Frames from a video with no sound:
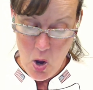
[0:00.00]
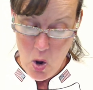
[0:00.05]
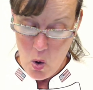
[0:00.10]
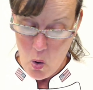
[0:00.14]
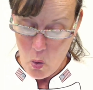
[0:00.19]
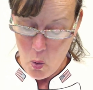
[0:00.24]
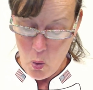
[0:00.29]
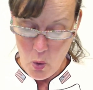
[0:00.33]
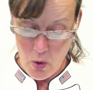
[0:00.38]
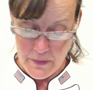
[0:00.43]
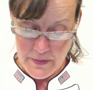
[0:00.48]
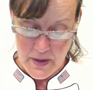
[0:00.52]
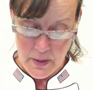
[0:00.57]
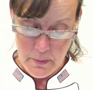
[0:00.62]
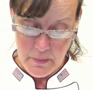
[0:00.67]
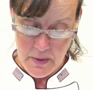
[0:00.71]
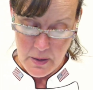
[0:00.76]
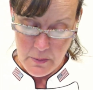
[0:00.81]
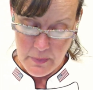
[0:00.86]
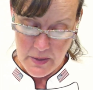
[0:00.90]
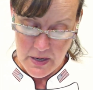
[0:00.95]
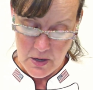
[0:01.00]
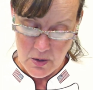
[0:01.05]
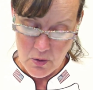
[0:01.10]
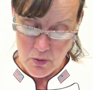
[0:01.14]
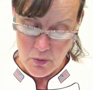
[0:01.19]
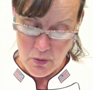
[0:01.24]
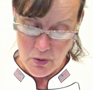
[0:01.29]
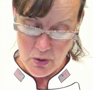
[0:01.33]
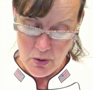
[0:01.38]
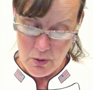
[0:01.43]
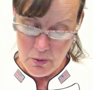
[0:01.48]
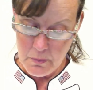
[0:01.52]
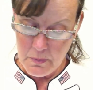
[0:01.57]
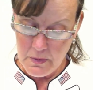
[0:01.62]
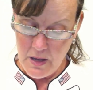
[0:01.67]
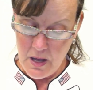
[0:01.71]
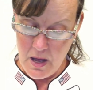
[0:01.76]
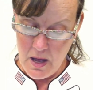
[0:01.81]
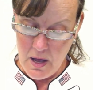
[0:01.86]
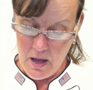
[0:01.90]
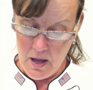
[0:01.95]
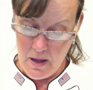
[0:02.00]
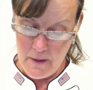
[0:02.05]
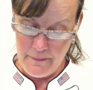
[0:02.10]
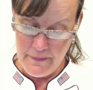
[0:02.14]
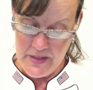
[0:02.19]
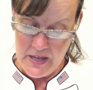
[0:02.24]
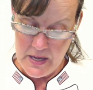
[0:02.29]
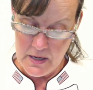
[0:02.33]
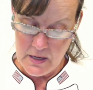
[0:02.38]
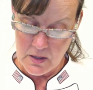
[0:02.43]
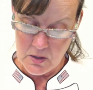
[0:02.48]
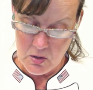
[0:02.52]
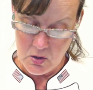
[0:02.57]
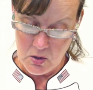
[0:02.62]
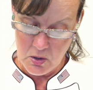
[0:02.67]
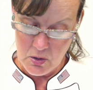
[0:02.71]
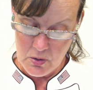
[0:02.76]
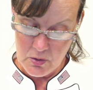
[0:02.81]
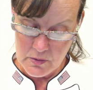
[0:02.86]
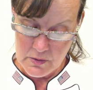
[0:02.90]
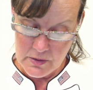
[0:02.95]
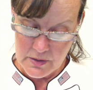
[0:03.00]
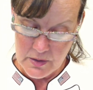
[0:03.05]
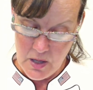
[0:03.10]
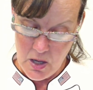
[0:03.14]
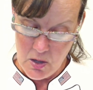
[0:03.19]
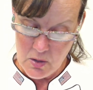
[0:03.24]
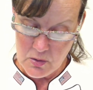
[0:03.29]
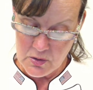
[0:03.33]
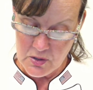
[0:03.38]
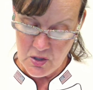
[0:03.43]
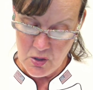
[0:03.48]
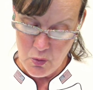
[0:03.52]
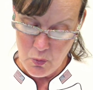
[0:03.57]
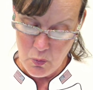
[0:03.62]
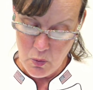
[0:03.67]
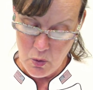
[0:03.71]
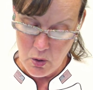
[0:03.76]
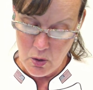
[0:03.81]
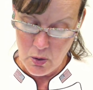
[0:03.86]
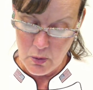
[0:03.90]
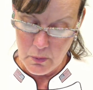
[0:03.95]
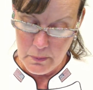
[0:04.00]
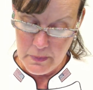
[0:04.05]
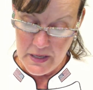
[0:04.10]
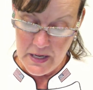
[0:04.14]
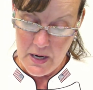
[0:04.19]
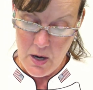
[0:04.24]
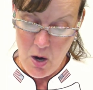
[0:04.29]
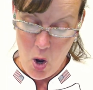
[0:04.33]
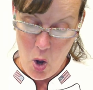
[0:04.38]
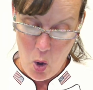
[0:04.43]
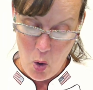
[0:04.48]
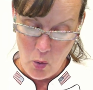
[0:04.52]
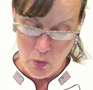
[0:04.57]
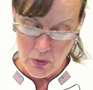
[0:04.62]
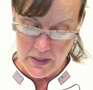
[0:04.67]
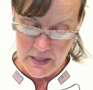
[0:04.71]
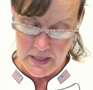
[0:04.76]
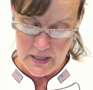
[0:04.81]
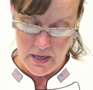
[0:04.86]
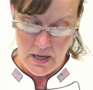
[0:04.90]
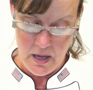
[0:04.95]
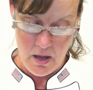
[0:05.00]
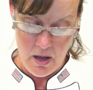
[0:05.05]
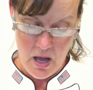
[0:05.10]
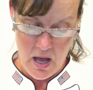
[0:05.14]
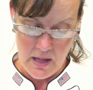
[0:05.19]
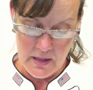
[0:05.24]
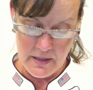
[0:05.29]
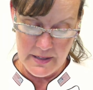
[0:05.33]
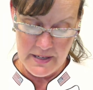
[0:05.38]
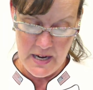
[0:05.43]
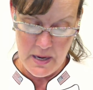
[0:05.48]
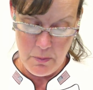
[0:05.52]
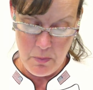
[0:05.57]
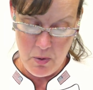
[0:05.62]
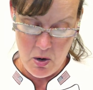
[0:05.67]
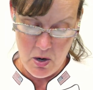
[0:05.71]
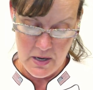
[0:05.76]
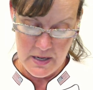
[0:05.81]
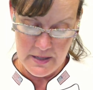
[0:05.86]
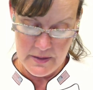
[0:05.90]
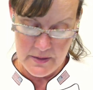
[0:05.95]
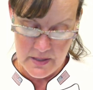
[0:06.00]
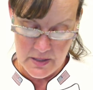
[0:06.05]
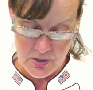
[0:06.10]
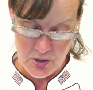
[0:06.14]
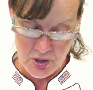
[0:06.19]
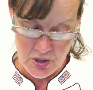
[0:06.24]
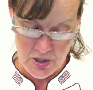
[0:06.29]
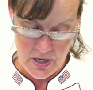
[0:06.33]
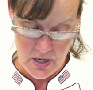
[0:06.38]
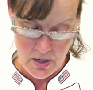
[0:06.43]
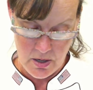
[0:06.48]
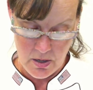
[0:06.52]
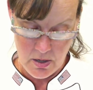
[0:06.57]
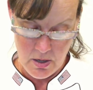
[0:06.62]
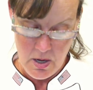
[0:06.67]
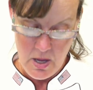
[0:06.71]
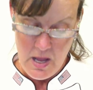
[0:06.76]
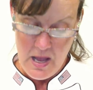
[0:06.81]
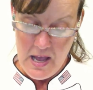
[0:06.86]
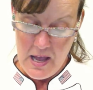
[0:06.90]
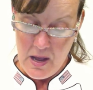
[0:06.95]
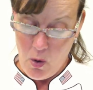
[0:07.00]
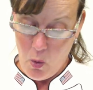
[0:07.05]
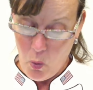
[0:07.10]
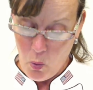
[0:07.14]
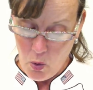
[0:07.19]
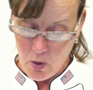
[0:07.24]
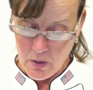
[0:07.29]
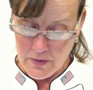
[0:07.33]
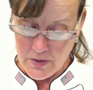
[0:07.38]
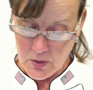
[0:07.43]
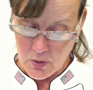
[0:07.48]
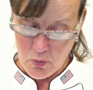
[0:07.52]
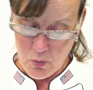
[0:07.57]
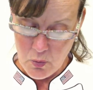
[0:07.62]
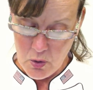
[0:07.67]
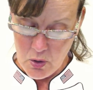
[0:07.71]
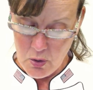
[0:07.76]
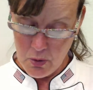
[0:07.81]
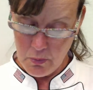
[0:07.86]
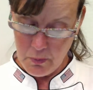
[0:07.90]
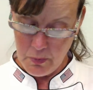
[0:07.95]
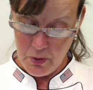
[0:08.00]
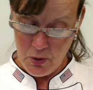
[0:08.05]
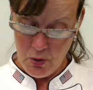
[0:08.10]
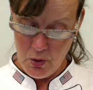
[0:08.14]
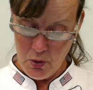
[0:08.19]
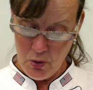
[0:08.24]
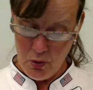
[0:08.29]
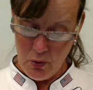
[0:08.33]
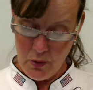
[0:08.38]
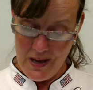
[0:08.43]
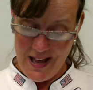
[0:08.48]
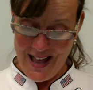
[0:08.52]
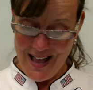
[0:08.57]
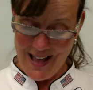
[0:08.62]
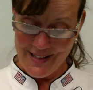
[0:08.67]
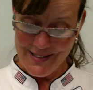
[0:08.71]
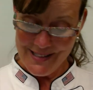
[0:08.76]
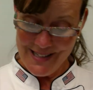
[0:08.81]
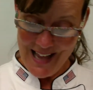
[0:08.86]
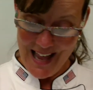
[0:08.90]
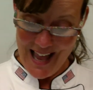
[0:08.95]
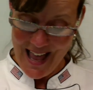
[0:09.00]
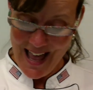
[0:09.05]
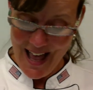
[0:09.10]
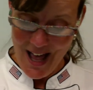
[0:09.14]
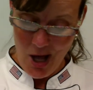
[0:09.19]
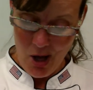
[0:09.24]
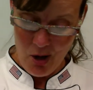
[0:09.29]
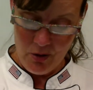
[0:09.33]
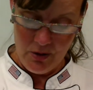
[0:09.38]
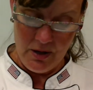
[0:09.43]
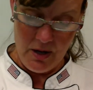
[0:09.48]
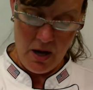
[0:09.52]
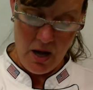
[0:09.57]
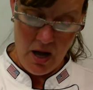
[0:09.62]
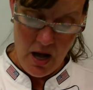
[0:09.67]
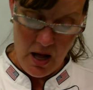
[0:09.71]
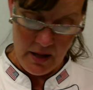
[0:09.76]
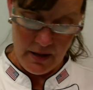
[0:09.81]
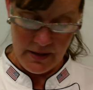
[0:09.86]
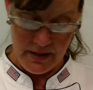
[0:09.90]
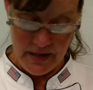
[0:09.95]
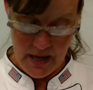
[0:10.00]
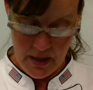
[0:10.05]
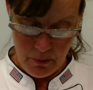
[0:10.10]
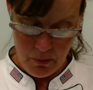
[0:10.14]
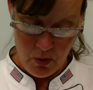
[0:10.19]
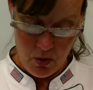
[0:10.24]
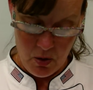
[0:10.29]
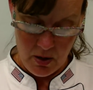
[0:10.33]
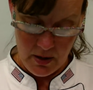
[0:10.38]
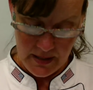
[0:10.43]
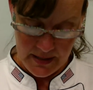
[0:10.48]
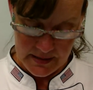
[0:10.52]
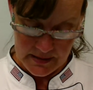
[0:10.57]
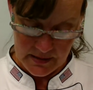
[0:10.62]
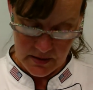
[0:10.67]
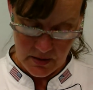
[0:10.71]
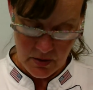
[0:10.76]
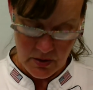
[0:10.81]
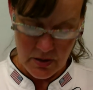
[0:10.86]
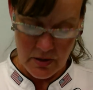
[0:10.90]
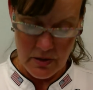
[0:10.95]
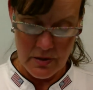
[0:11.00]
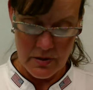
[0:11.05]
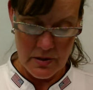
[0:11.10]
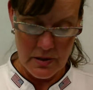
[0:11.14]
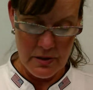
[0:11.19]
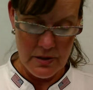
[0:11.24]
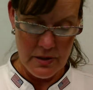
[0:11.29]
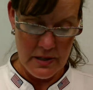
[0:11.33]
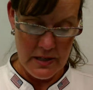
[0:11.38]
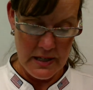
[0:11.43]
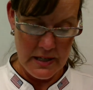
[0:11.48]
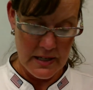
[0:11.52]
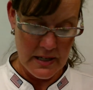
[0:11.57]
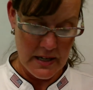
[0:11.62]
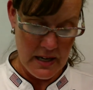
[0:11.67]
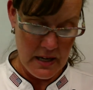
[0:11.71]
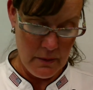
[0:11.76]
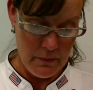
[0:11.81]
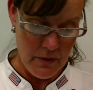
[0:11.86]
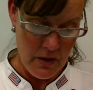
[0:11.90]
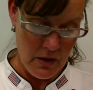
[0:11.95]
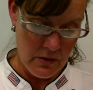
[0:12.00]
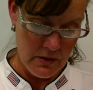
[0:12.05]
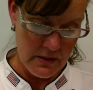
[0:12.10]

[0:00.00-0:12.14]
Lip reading: Or there may be a group that includes those who will be holding a holiday party this year. Or the group who has held a holiday party. So you need to keep those